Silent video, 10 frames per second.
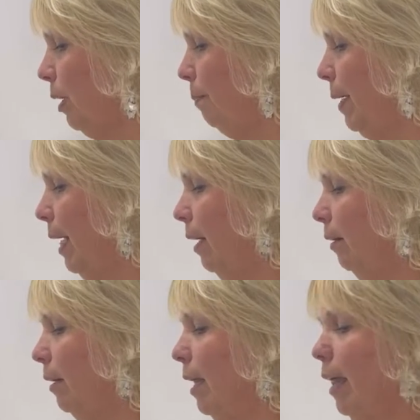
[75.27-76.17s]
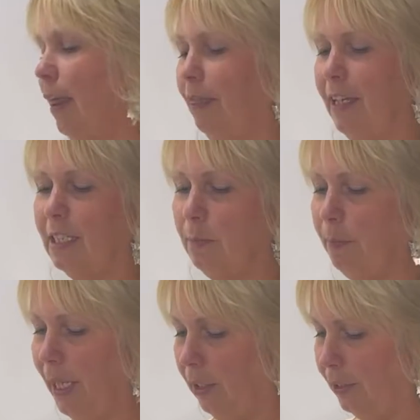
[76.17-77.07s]
about this
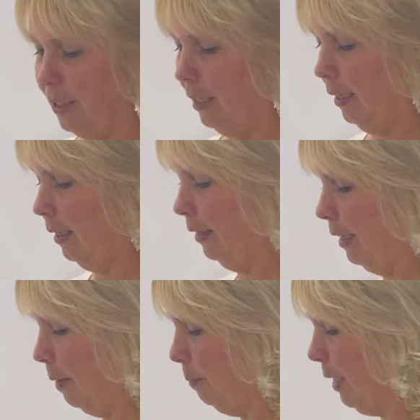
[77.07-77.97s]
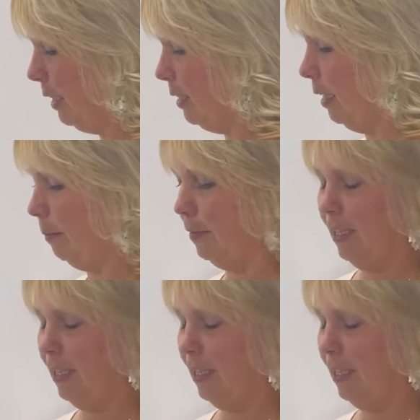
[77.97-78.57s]
belt that I picked up.